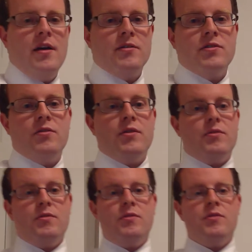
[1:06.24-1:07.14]

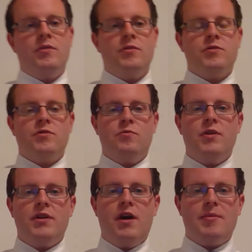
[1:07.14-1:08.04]
So
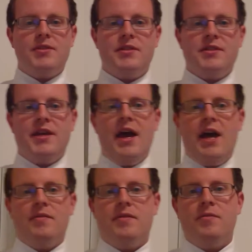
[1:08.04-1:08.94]
what options does he
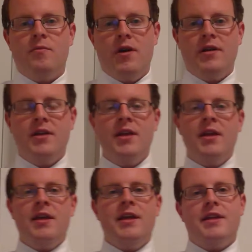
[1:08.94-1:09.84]
have? One,
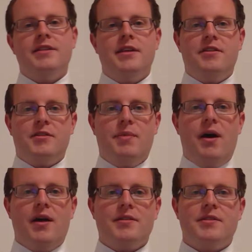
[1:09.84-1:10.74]
he could tell his
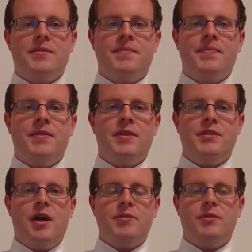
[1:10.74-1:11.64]
boss. This
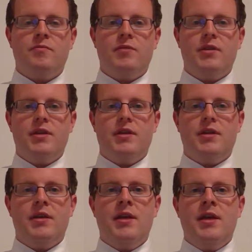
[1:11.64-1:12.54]
option would
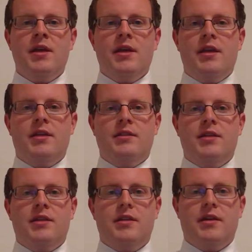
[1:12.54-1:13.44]

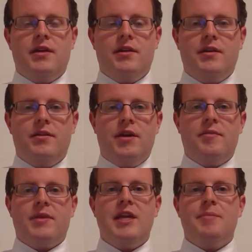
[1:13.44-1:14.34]
indeed let
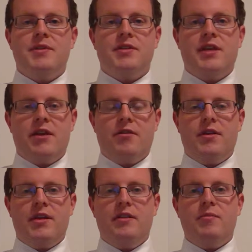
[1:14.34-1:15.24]
him keep his
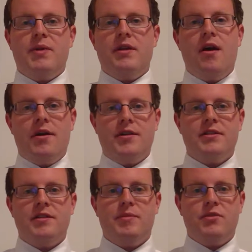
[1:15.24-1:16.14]
integrity. He would be
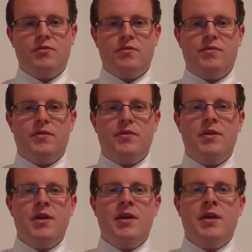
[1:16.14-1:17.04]
honest, he'd be
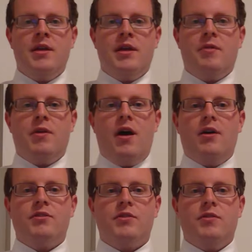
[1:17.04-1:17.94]
truthful. It would
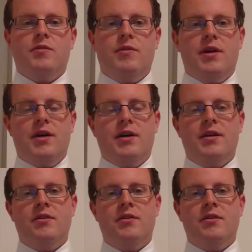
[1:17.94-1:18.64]
also